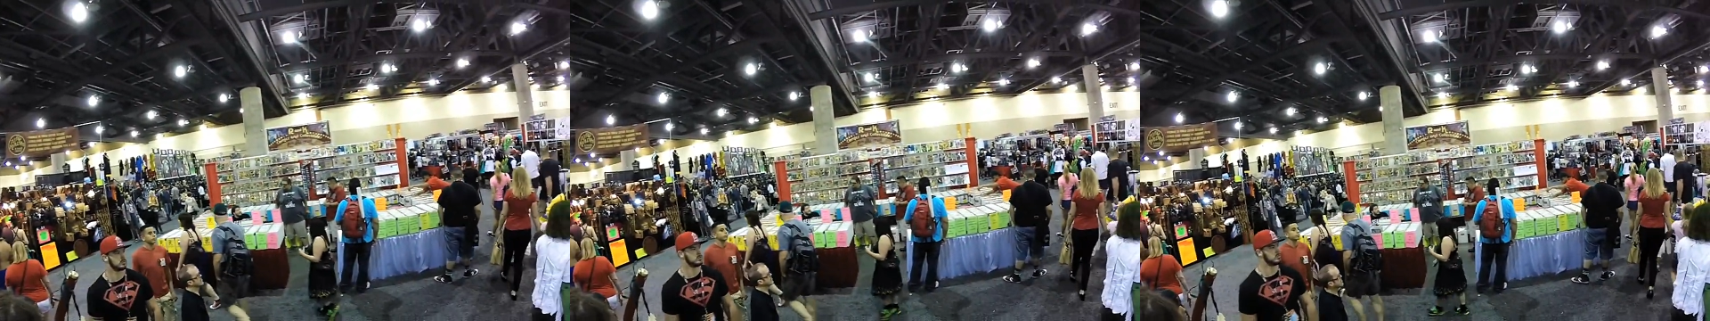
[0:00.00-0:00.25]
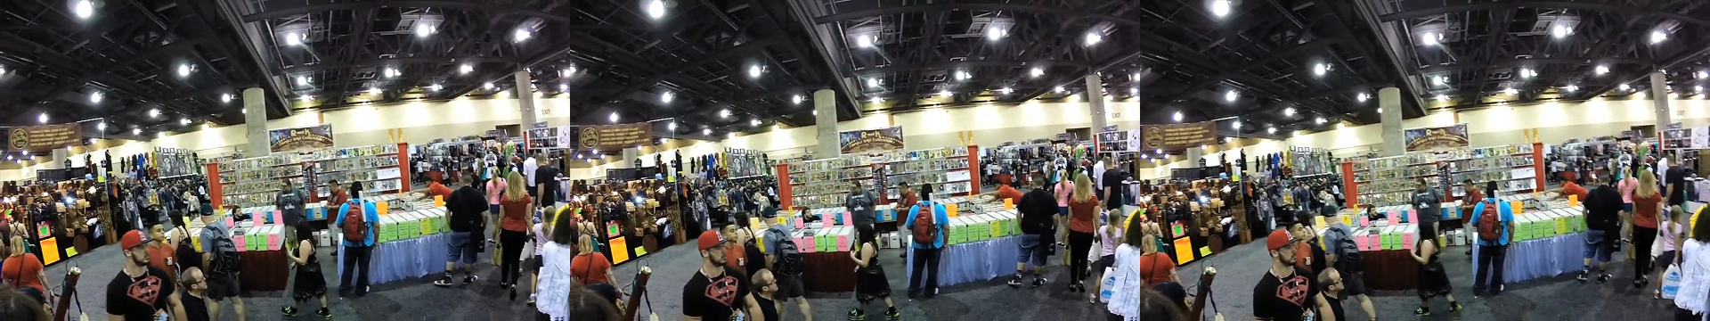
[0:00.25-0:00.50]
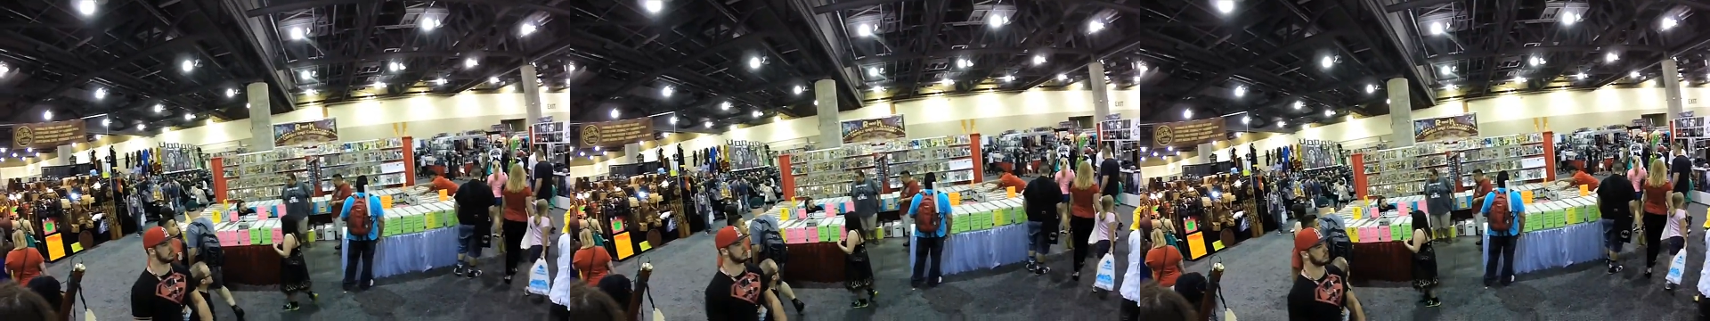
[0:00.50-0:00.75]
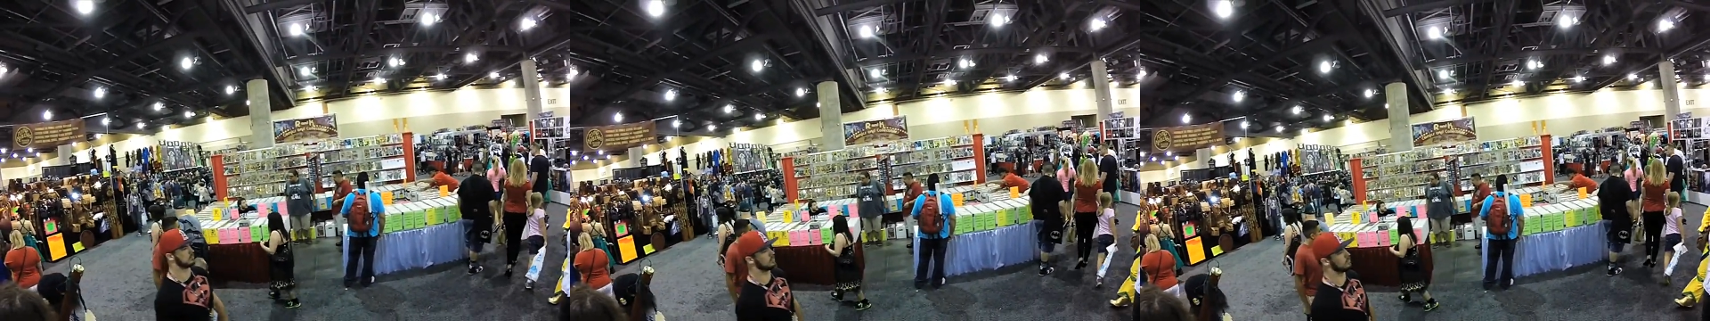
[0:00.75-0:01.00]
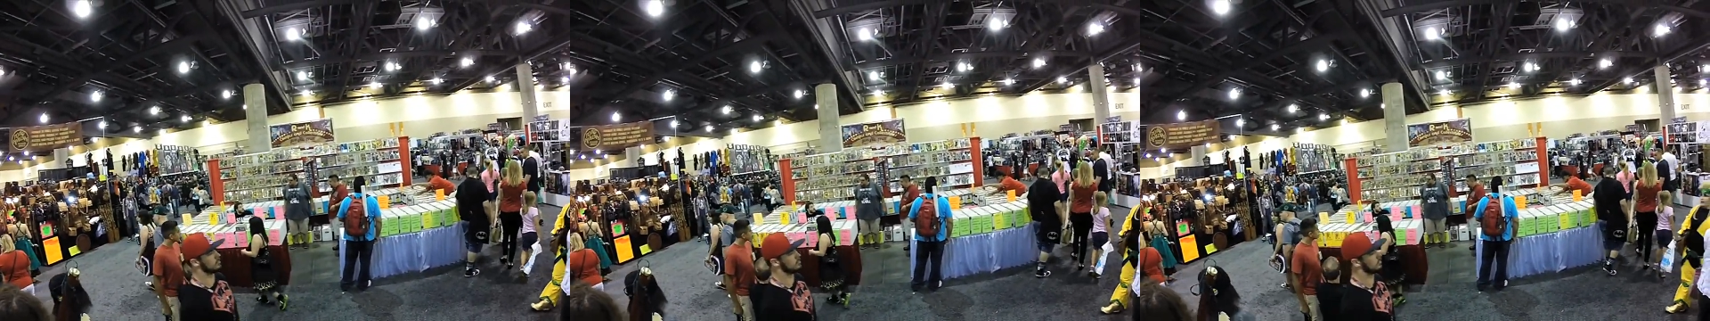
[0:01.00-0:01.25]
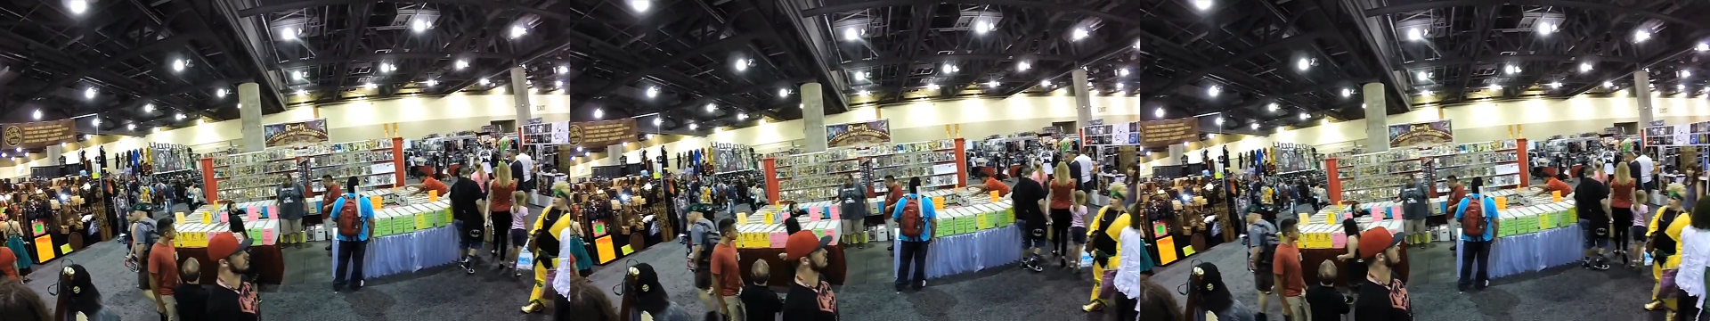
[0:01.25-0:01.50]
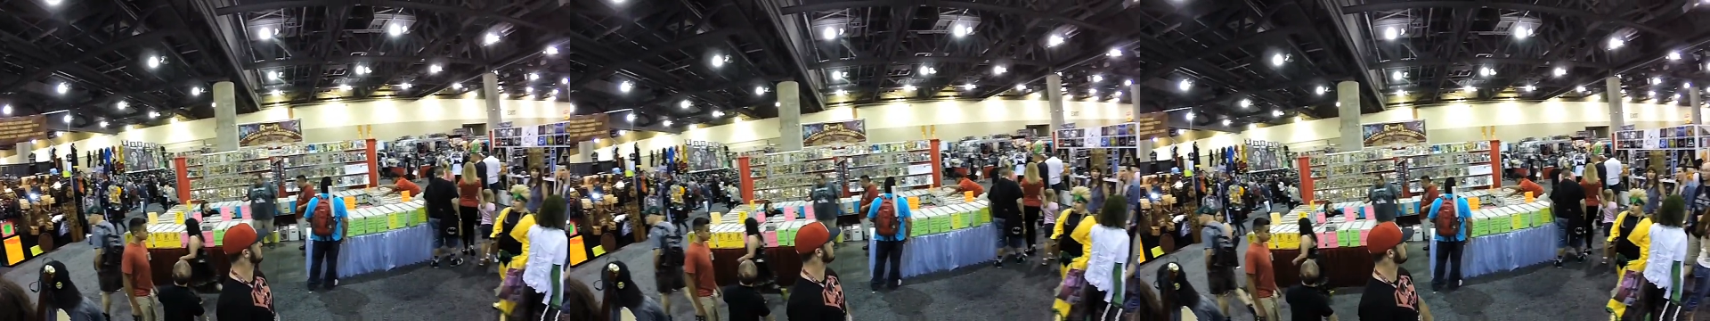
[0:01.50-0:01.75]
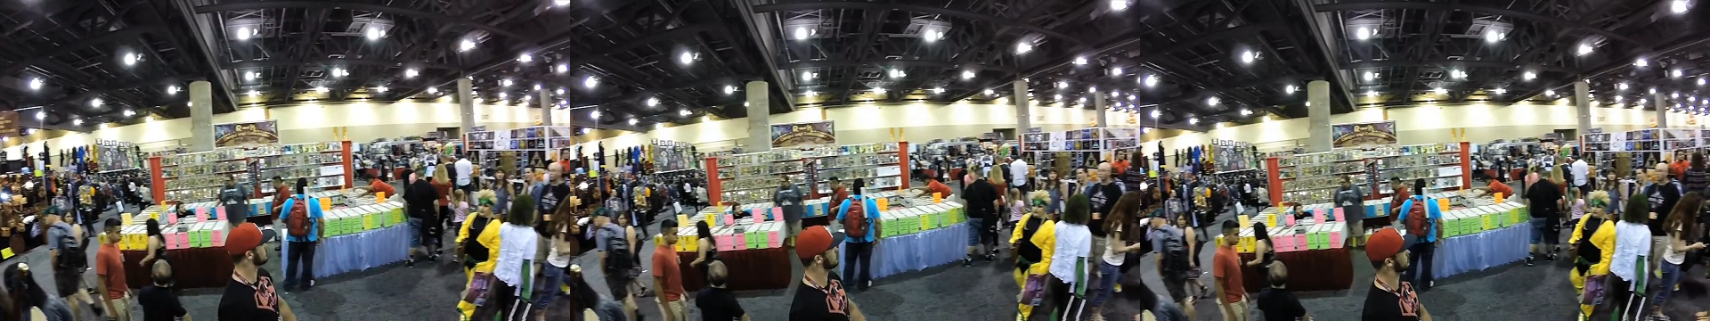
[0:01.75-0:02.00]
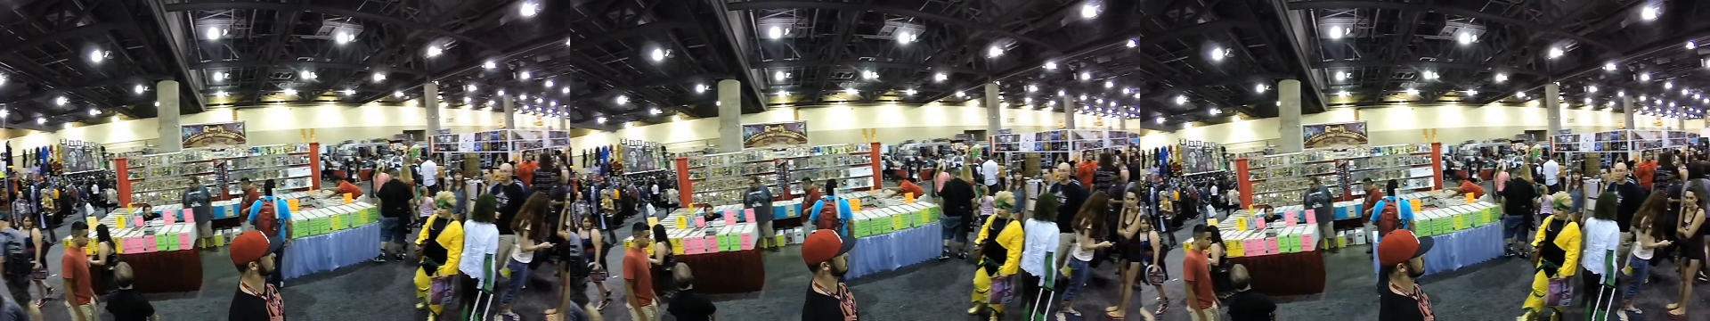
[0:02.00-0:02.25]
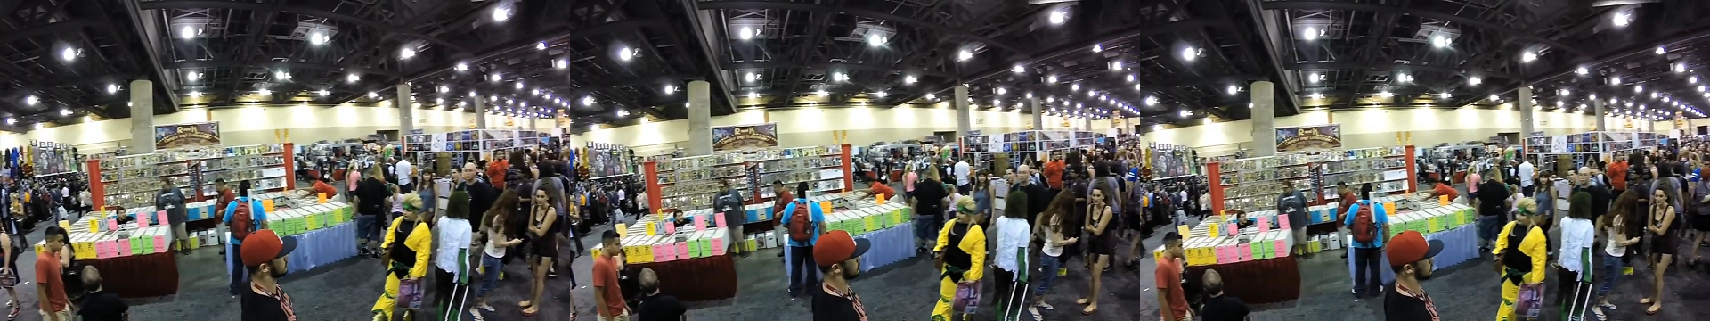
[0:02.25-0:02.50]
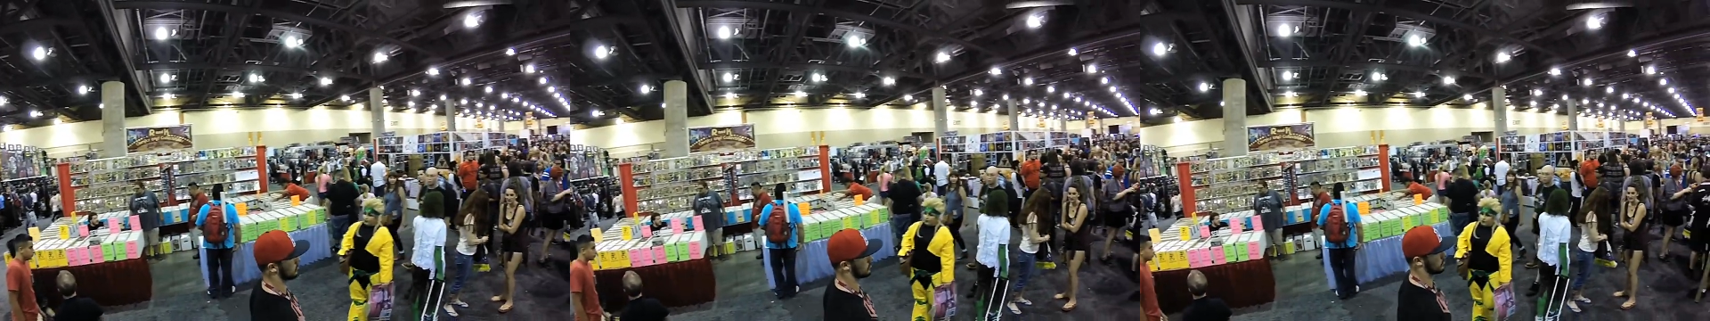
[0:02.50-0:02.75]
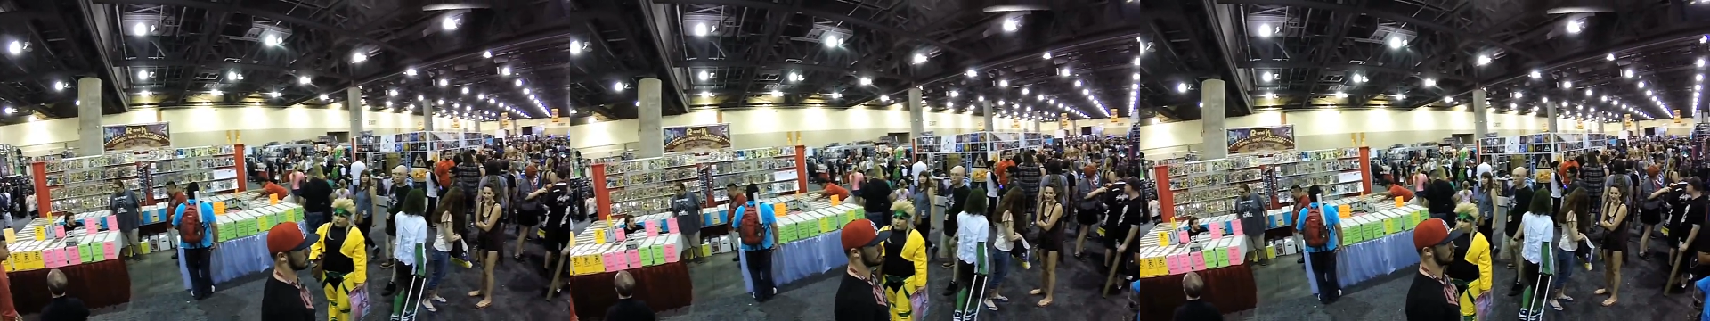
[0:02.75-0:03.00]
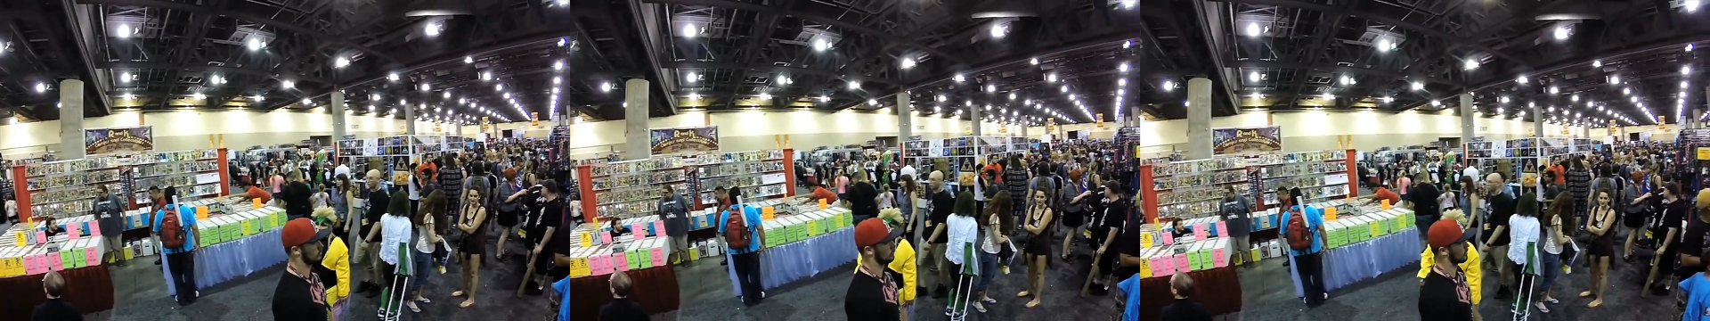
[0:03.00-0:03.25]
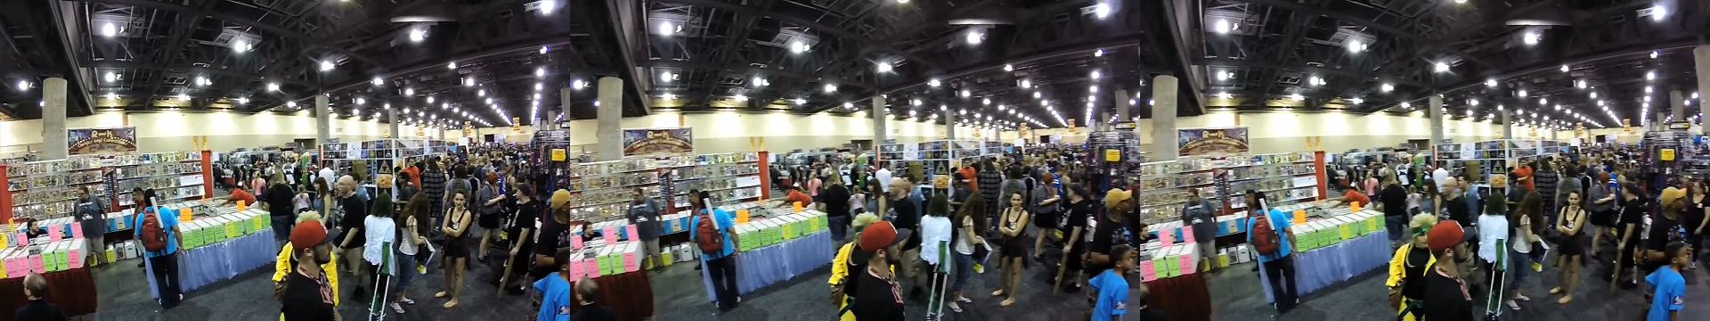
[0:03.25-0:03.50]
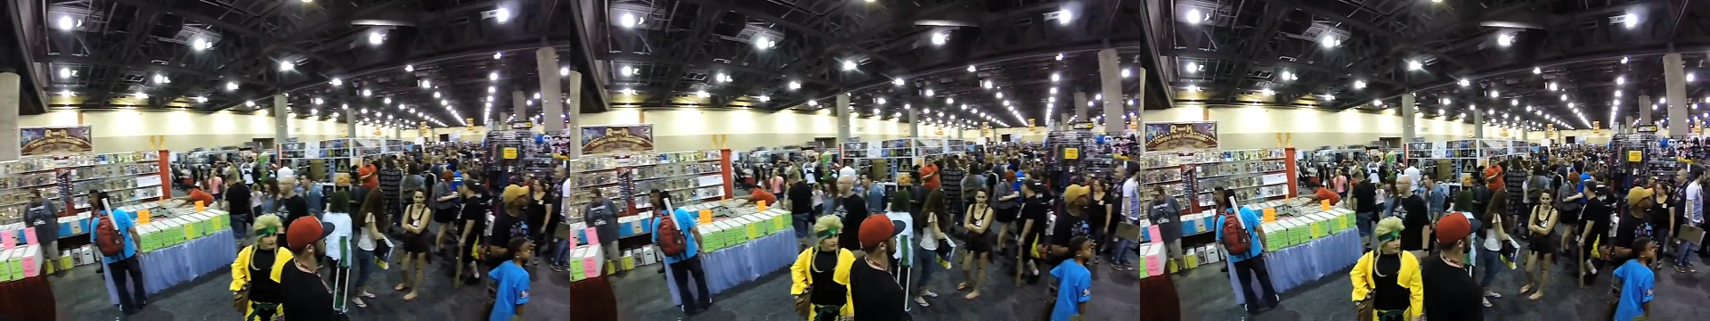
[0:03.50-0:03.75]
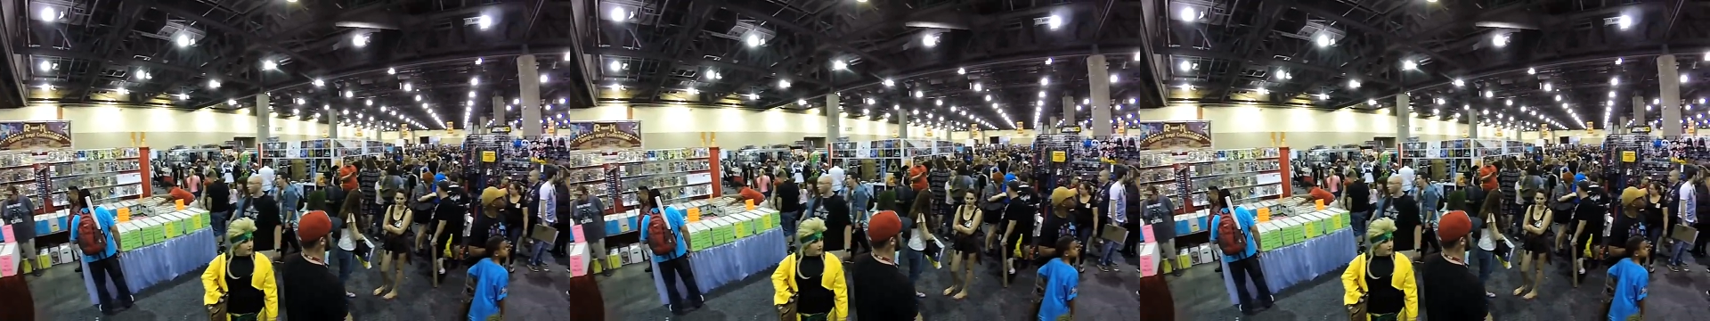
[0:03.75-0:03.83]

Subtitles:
(no speaker visible)